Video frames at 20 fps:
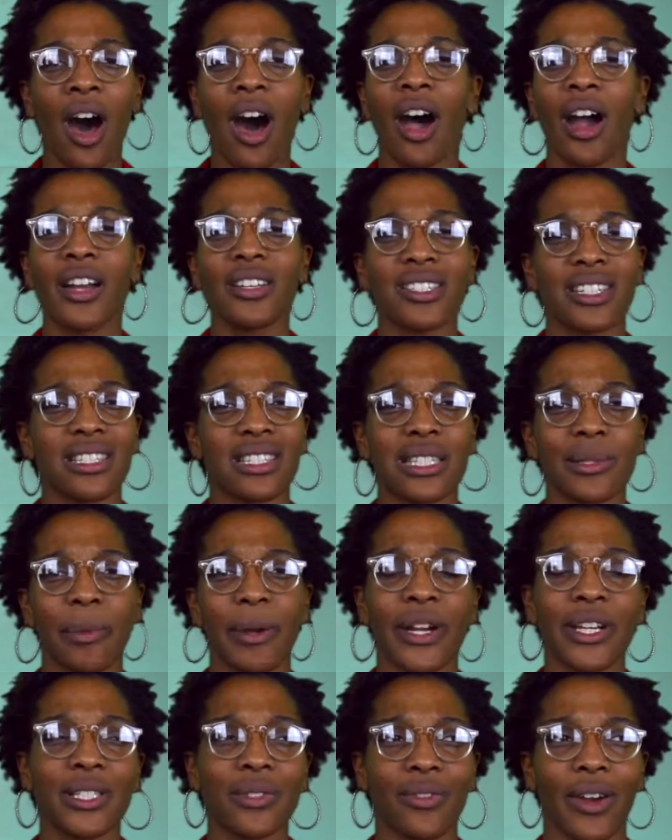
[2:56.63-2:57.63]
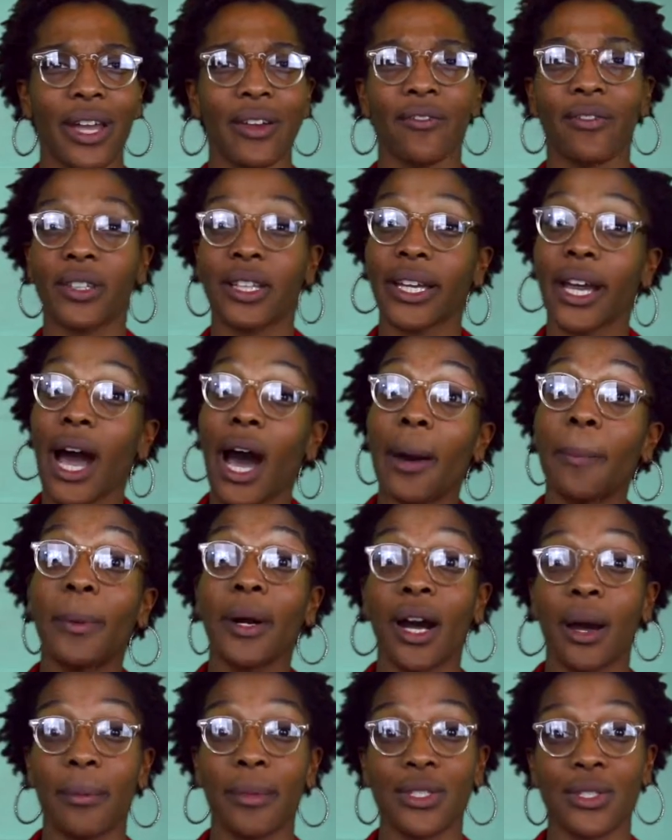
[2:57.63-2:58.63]
hearts, and spirits right for the
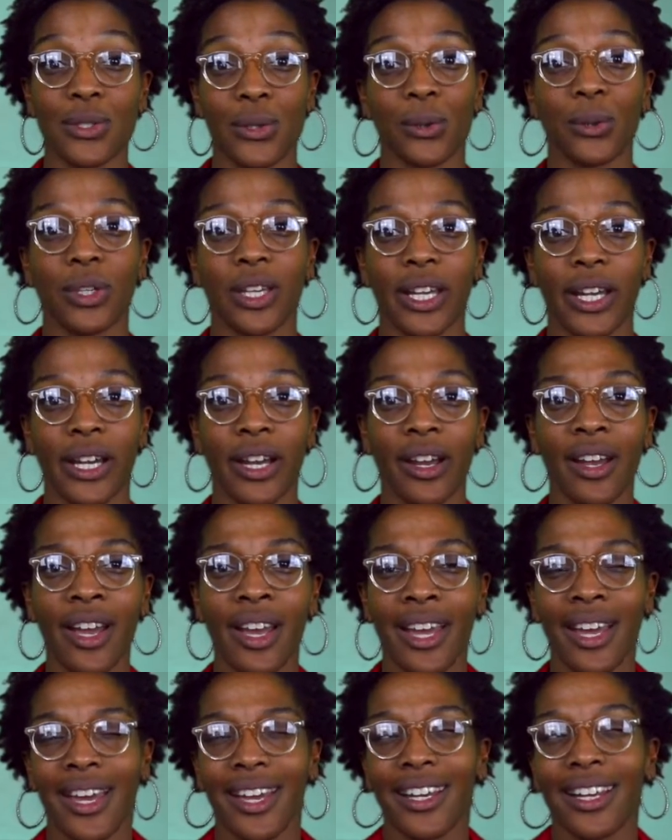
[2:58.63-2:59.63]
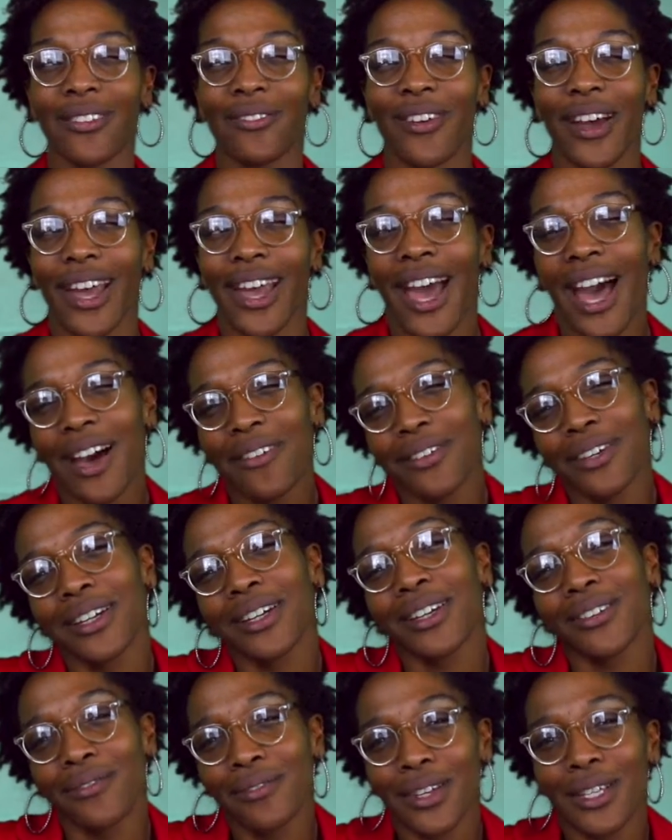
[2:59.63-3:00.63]
upcoming school year. And if I haven't
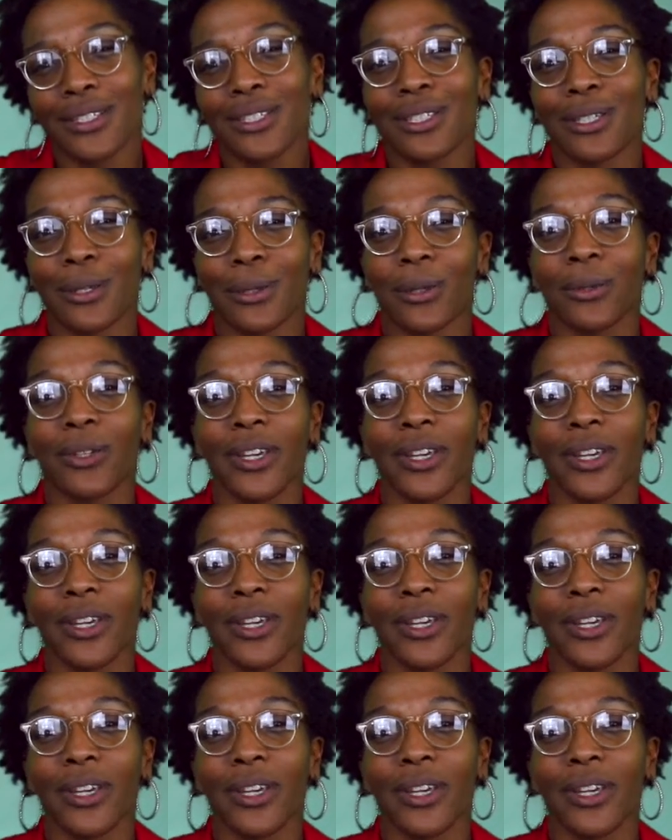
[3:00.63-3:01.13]
convinced you